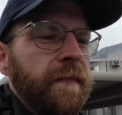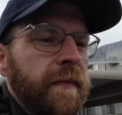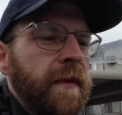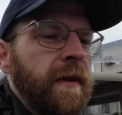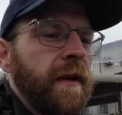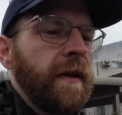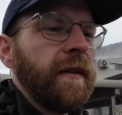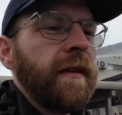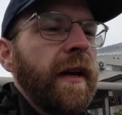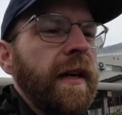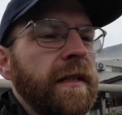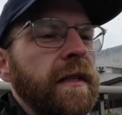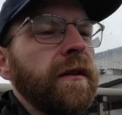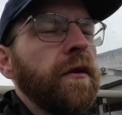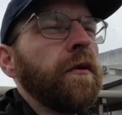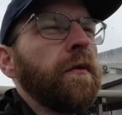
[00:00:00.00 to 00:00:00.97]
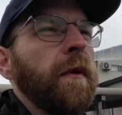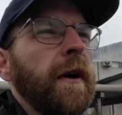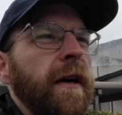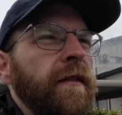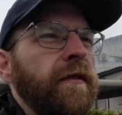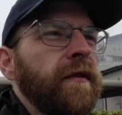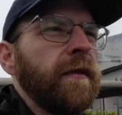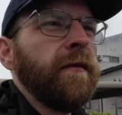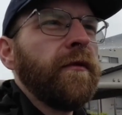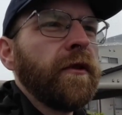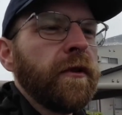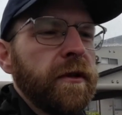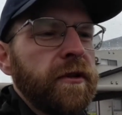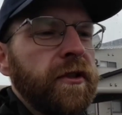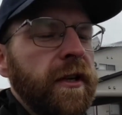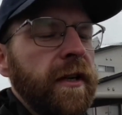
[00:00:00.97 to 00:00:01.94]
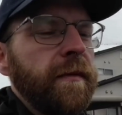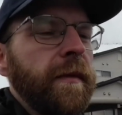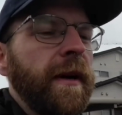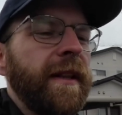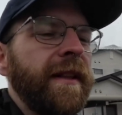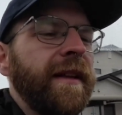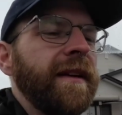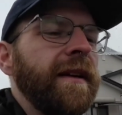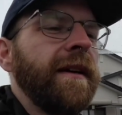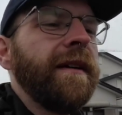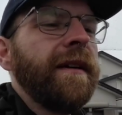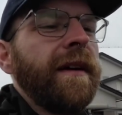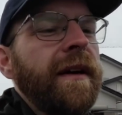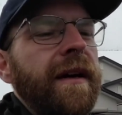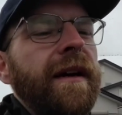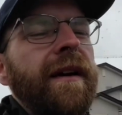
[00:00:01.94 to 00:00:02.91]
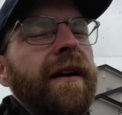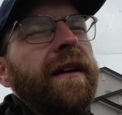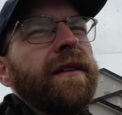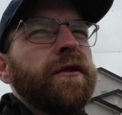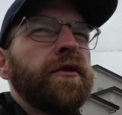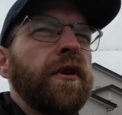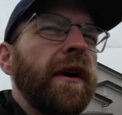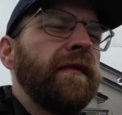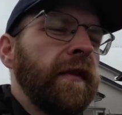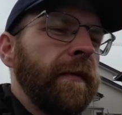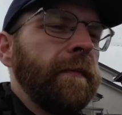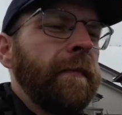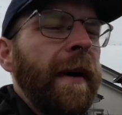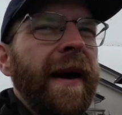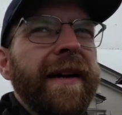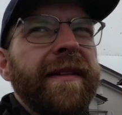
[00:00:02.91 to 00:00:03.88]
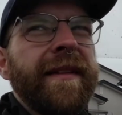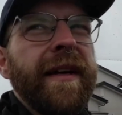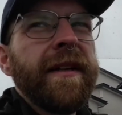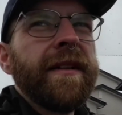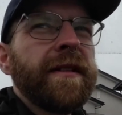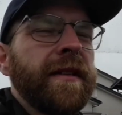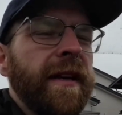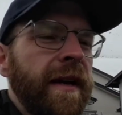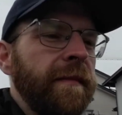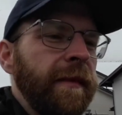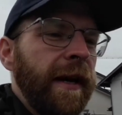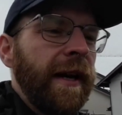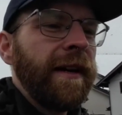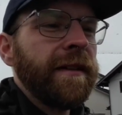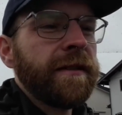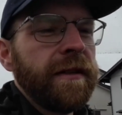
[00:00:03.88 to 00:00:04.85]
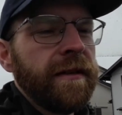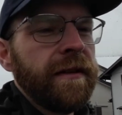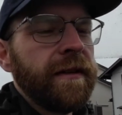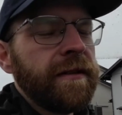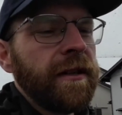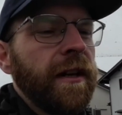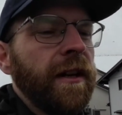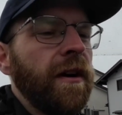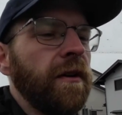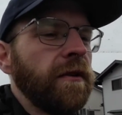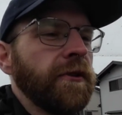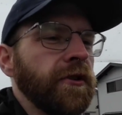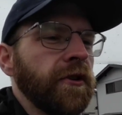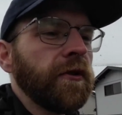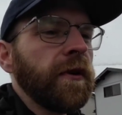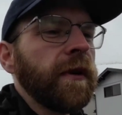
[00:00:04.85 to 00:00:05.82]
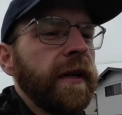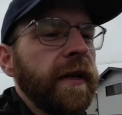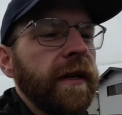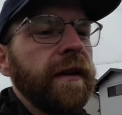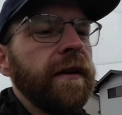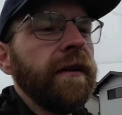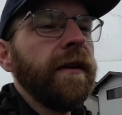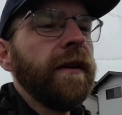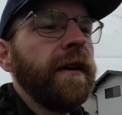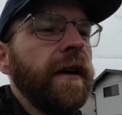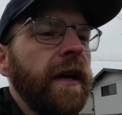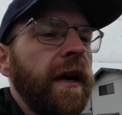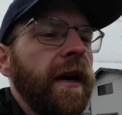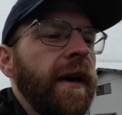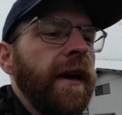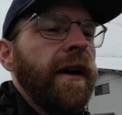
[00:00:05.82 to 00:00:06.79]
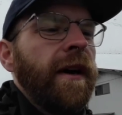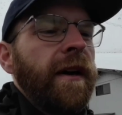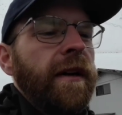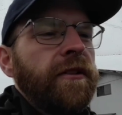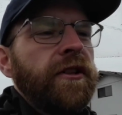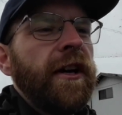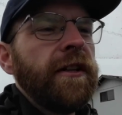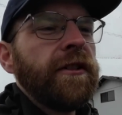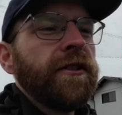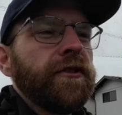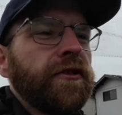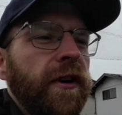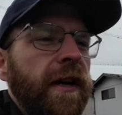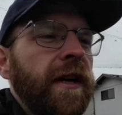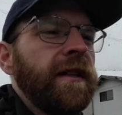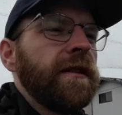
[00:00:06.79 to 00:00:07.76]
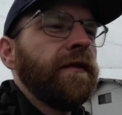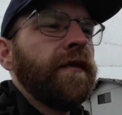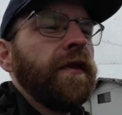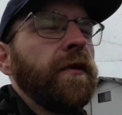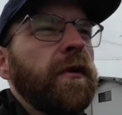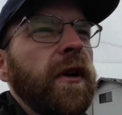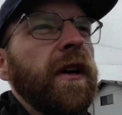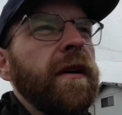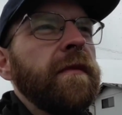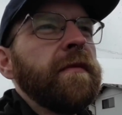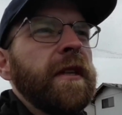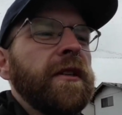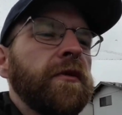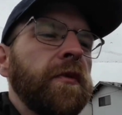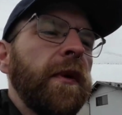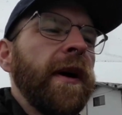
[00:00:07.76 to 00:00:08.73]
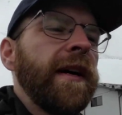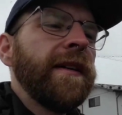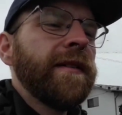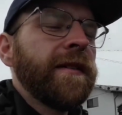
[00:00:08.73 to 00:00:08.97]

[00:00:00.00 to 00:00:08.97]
It takes a good while from Fukushima, and then like travelling back then the same day. It's a long journey, you know, changing trains a few times each way.